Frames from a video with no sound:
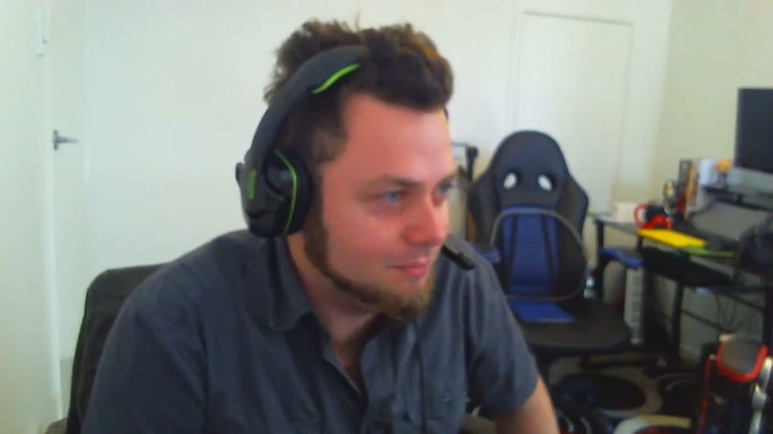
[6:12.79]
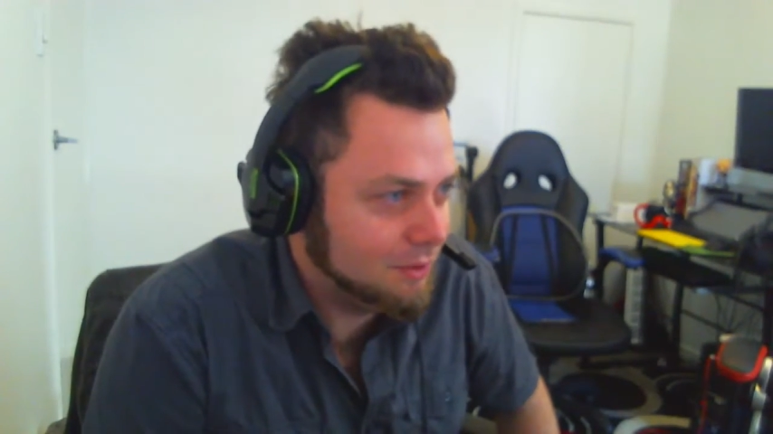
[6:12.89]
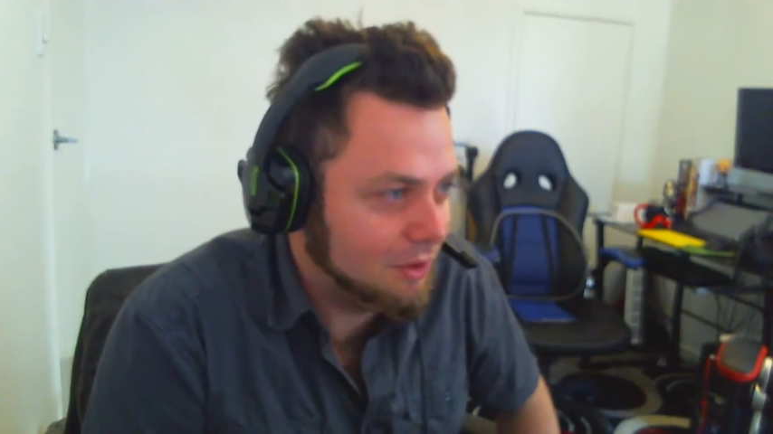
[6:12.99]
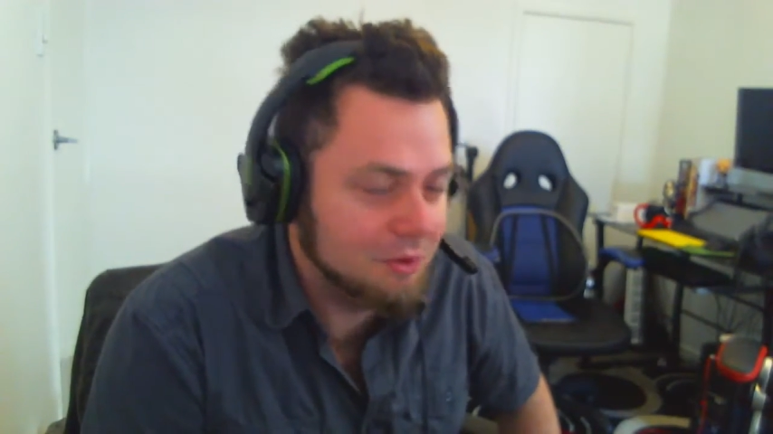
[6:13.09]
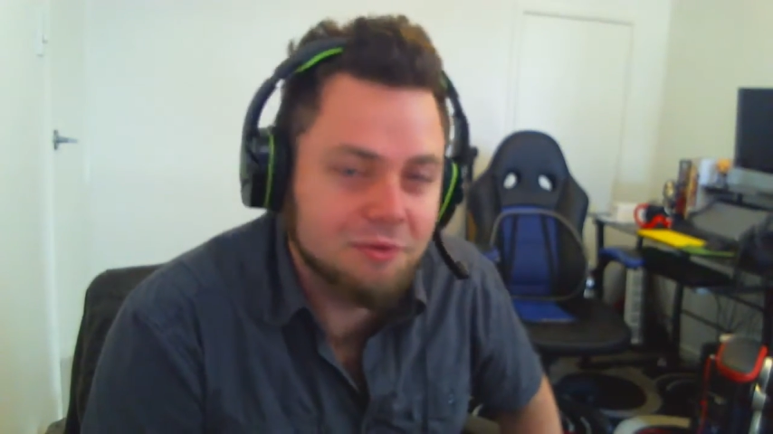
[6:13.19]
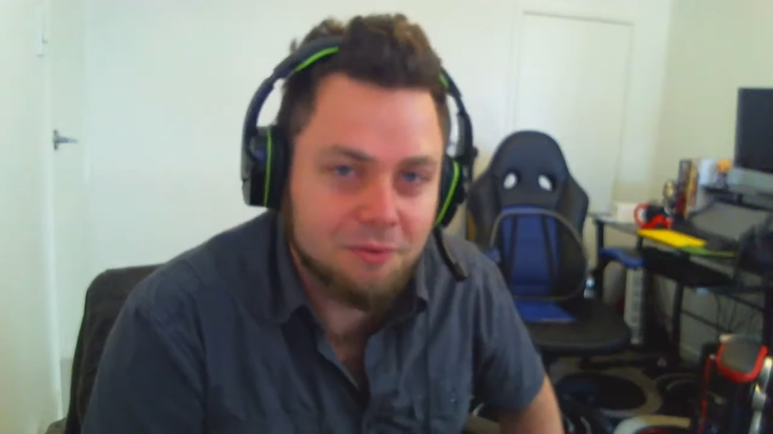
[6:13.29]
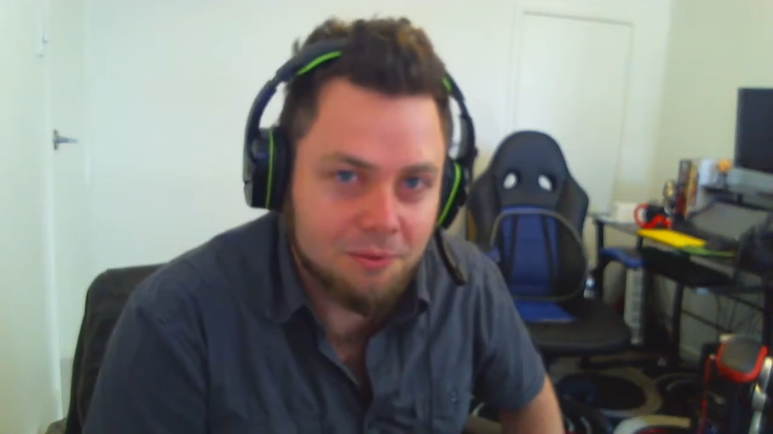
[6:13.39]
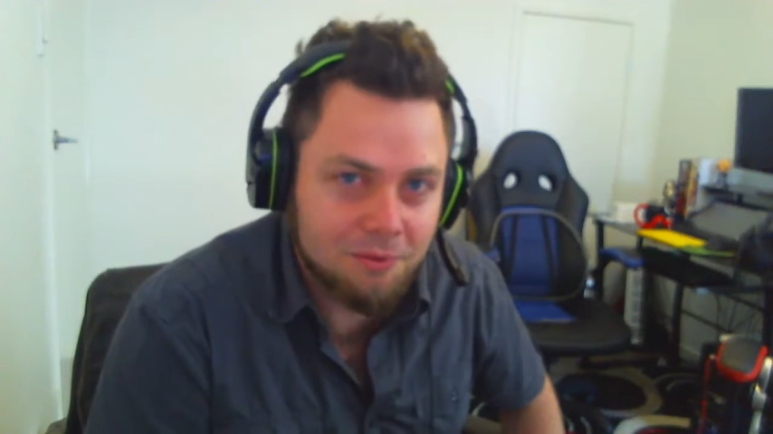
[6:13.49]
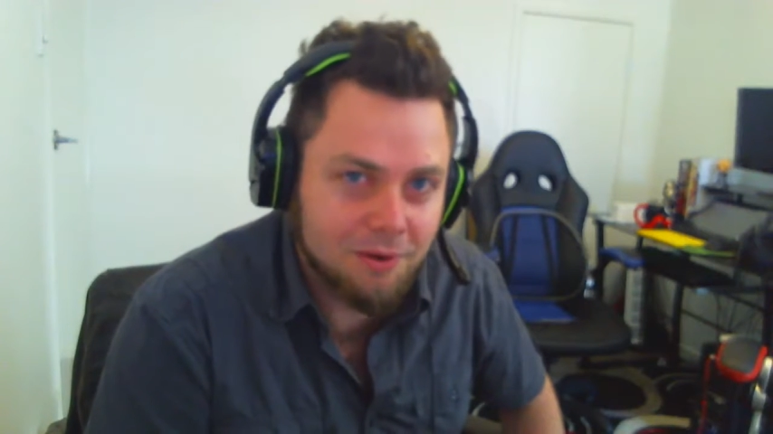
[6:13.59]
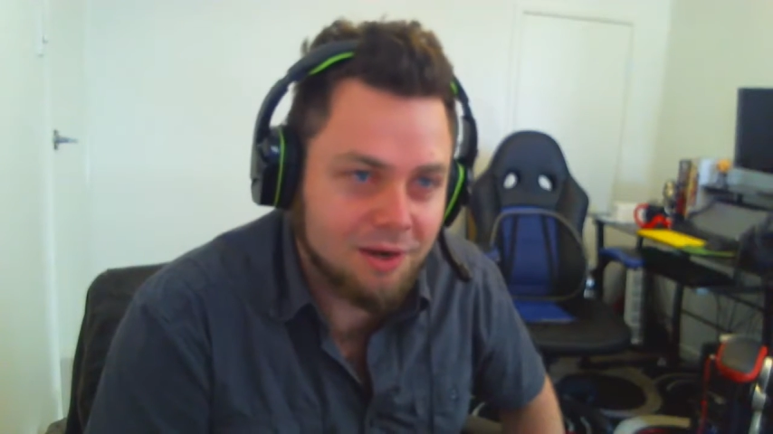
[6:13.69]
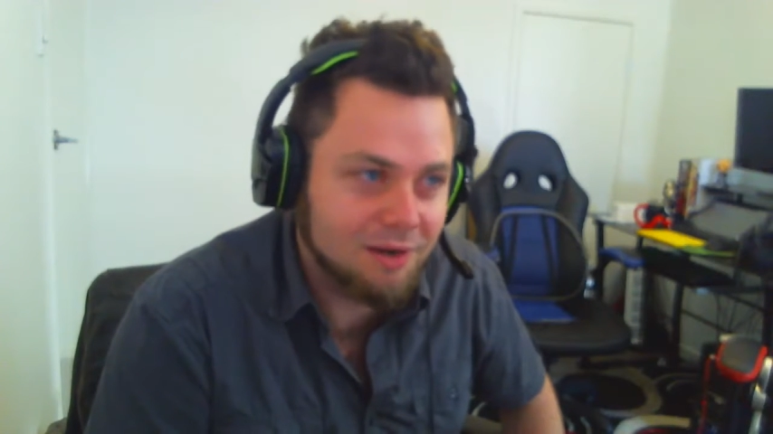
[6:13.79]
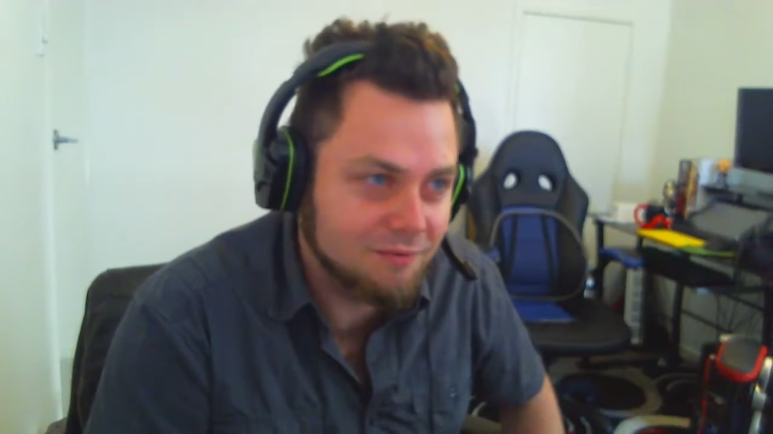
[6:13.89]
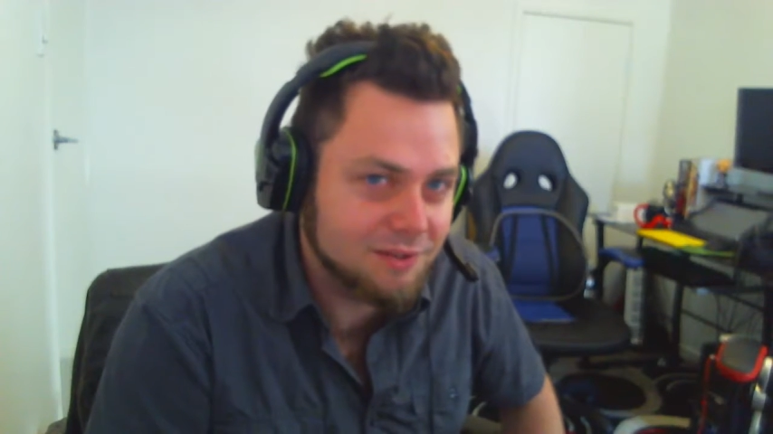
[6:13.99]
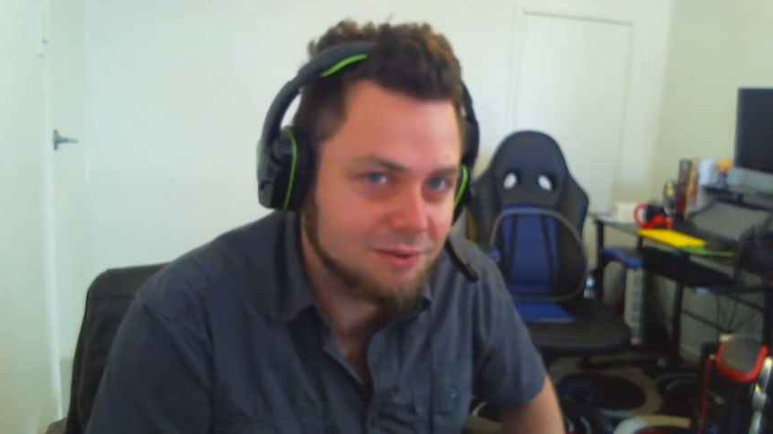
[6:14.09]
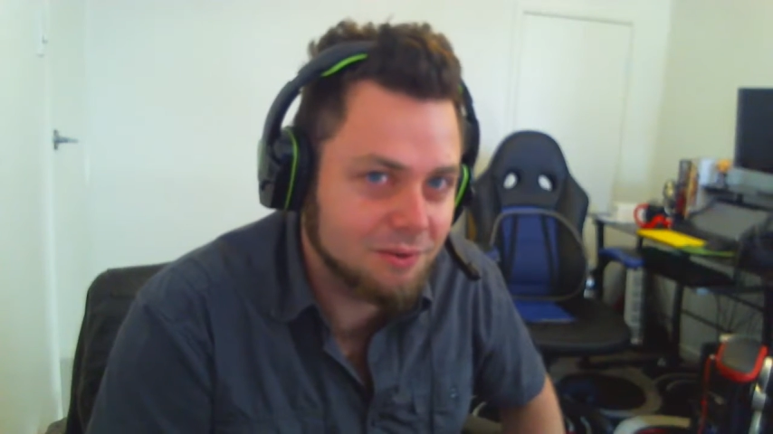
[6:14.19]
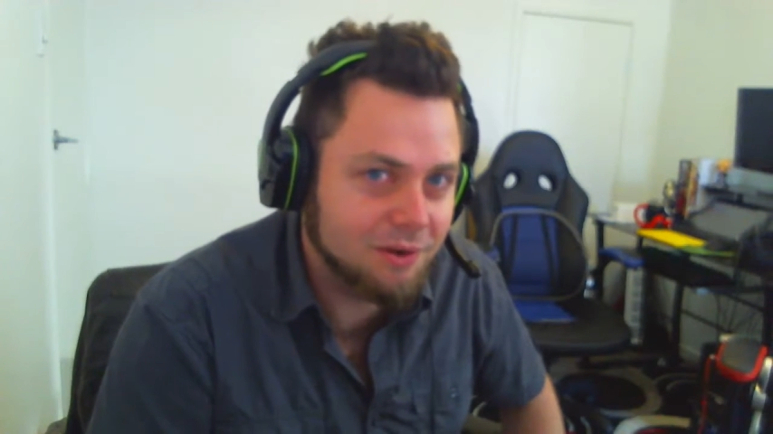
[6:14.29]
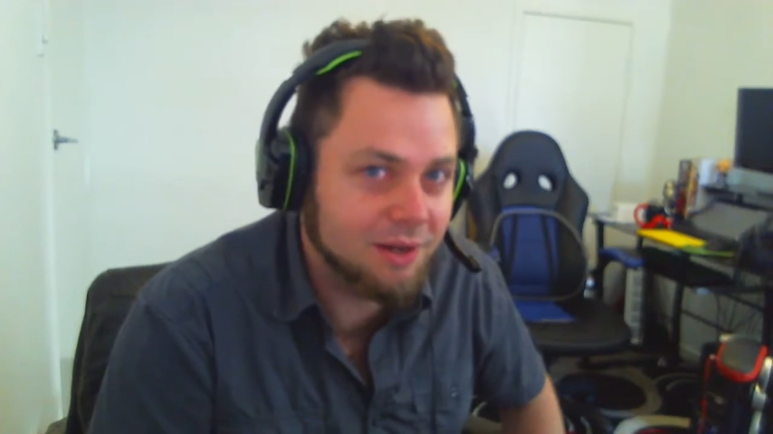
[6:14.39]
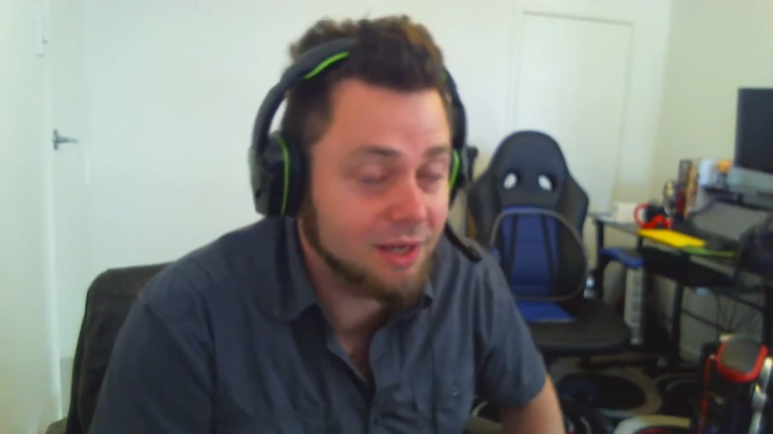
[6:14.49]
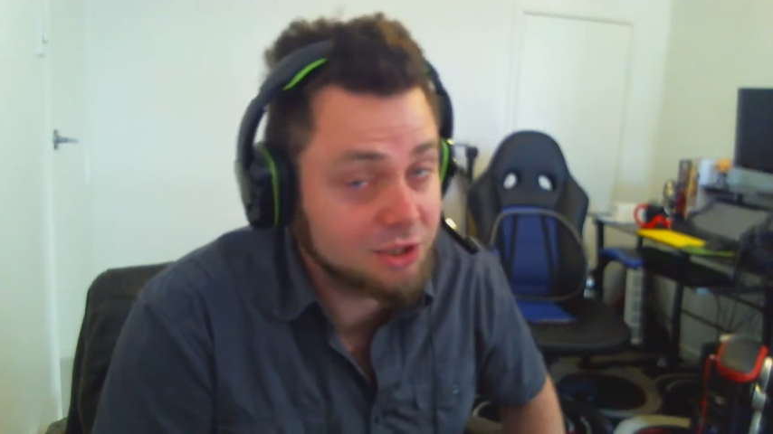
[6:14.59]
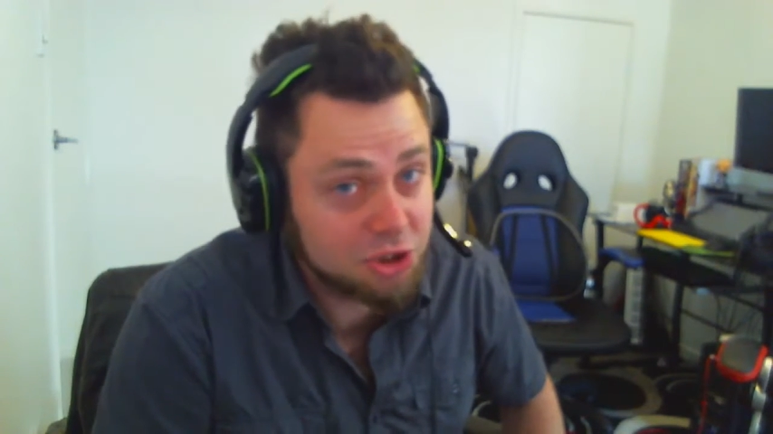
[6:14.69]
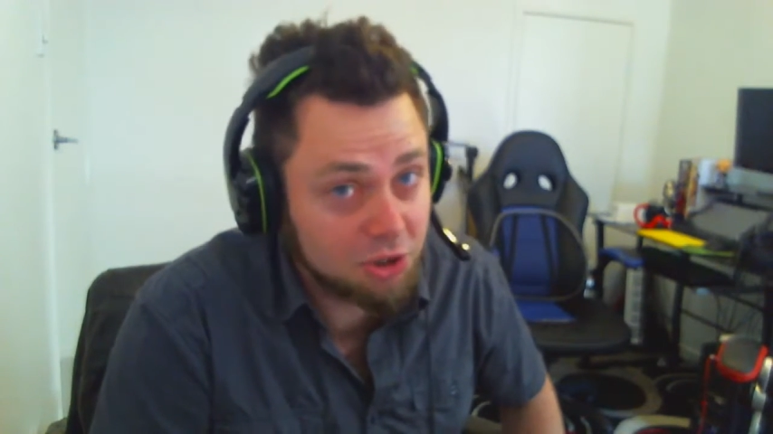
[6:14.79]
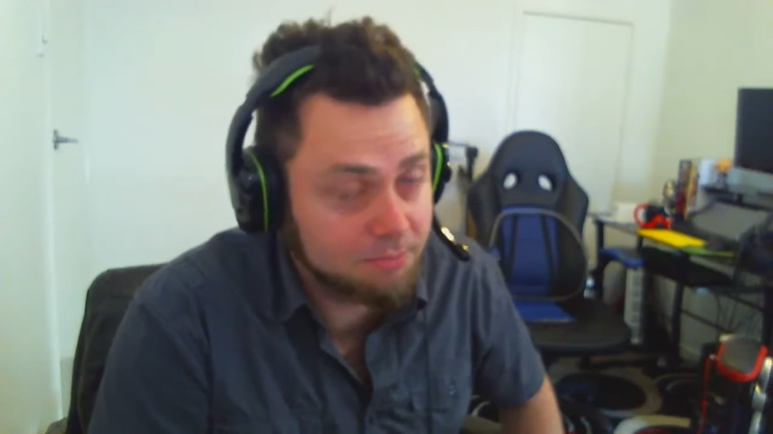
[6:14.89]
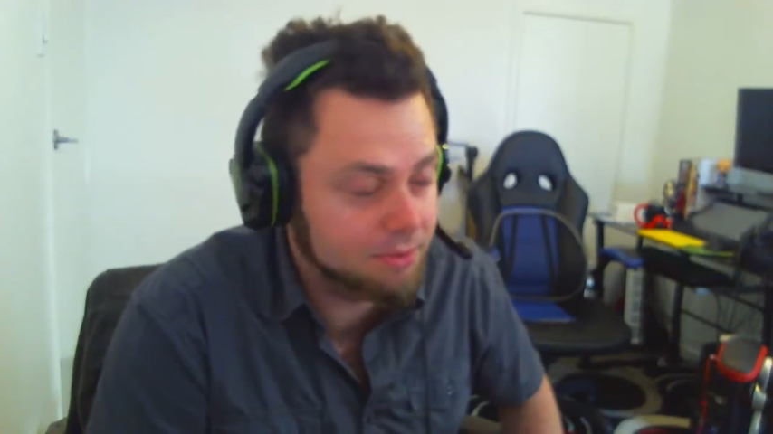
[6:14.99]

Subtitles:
go through an inventory, a shop.